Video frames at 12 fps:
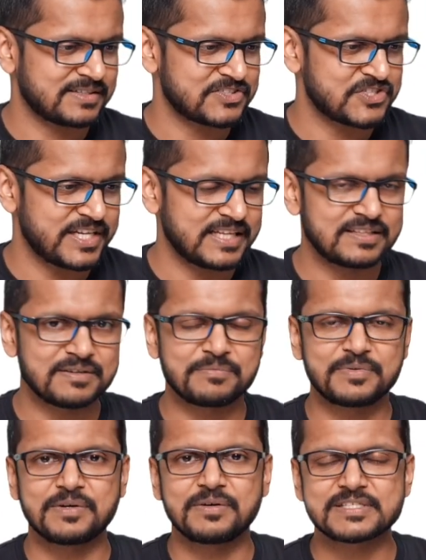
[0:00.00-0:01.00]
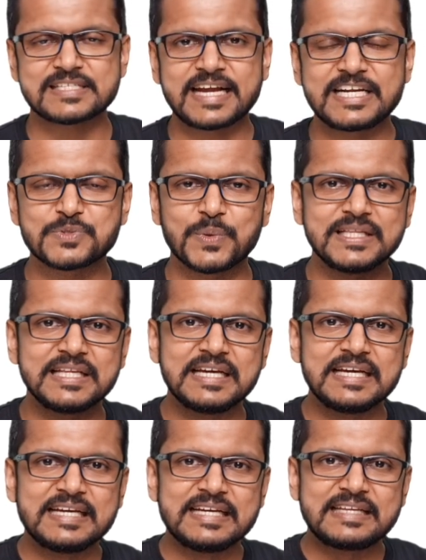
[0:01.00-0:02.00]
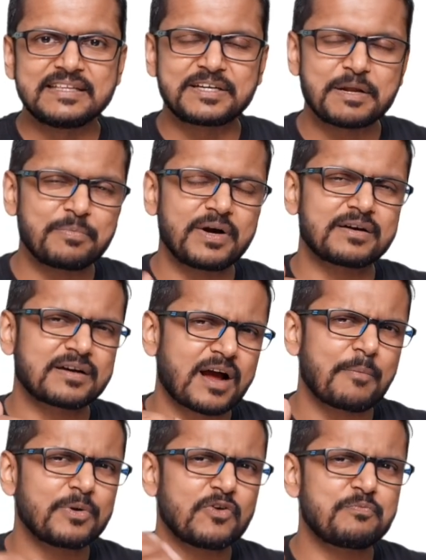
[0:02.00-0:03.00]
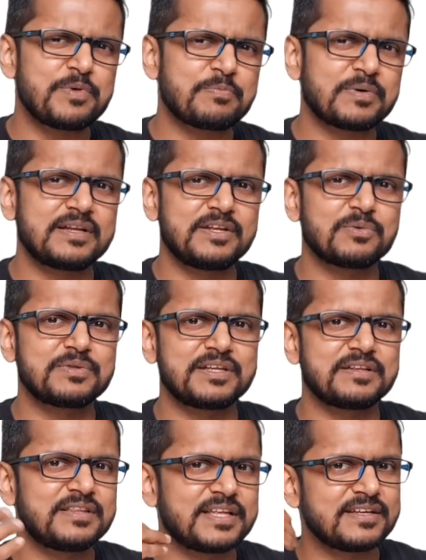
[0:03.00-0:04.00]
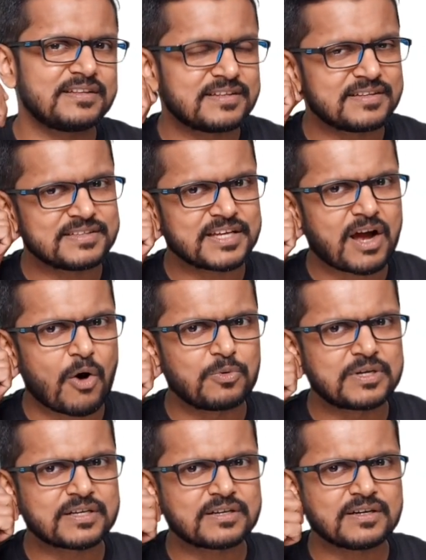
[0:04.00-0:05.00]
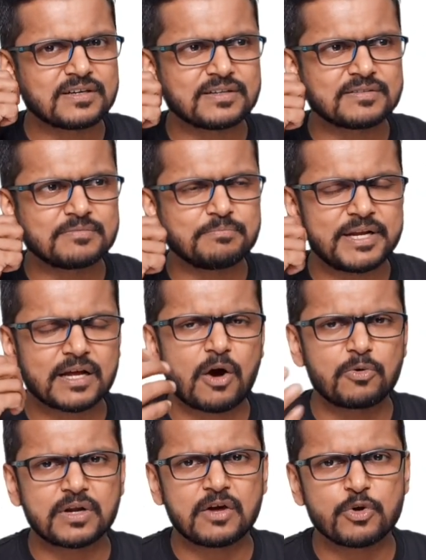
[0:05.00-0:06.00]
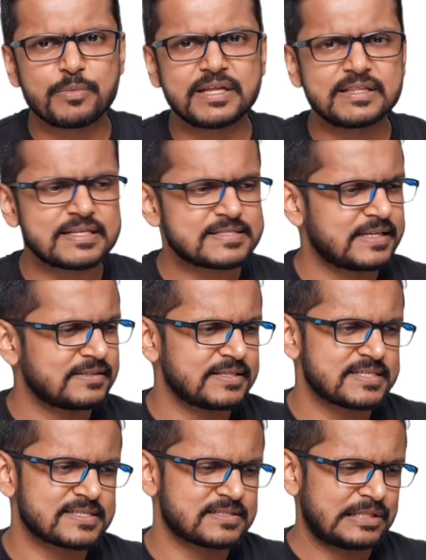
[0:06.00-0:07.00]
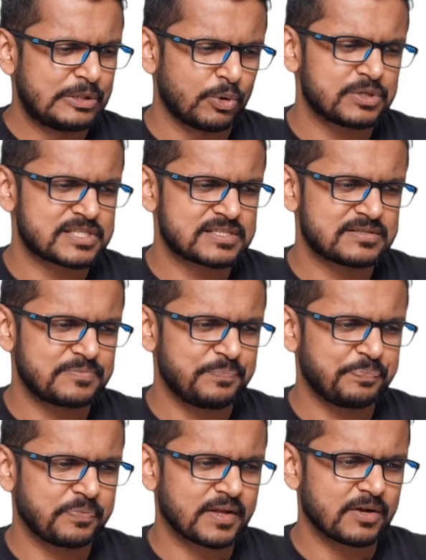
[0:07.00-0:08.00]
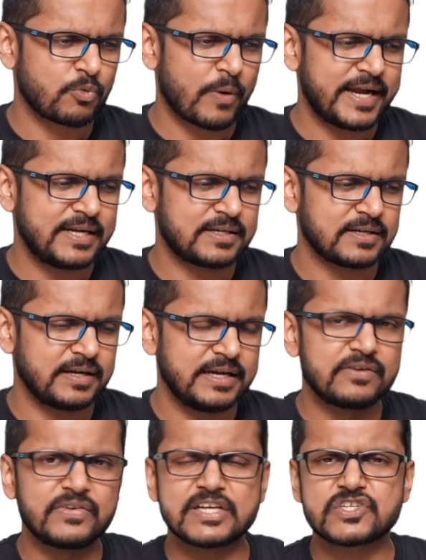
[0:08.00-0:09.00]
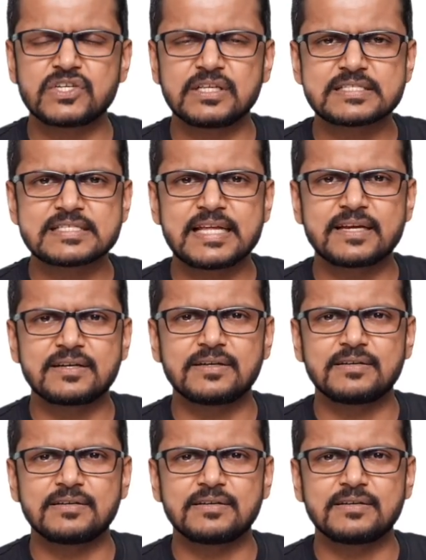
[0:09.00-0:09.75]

sharing the slides with, a couple of people, you know, made a counter argument and they said this looks quite irrational. It's like,